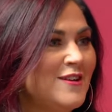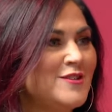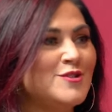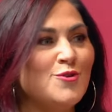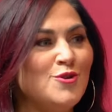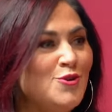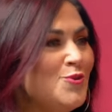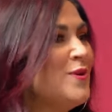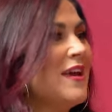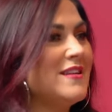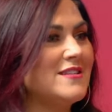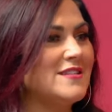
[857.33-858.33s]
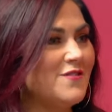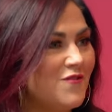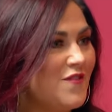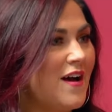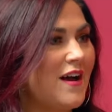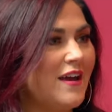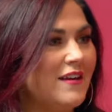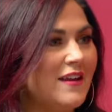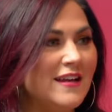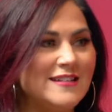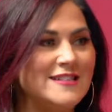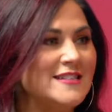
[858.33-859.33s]
So you get to define
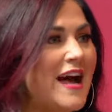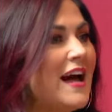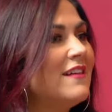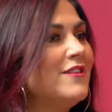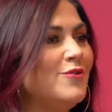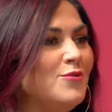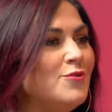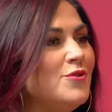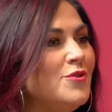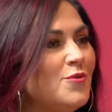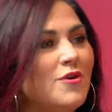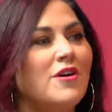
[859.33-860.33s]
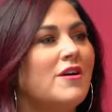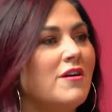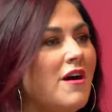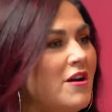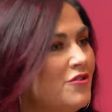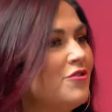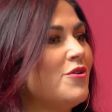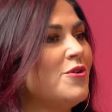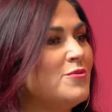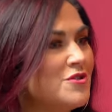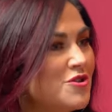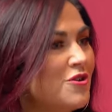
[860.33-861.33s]
exactly who you are on your
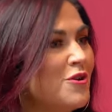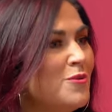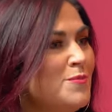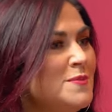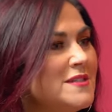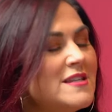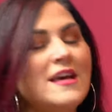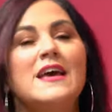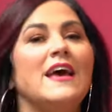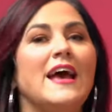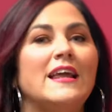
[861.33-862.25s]
own terms. Mm-hmm.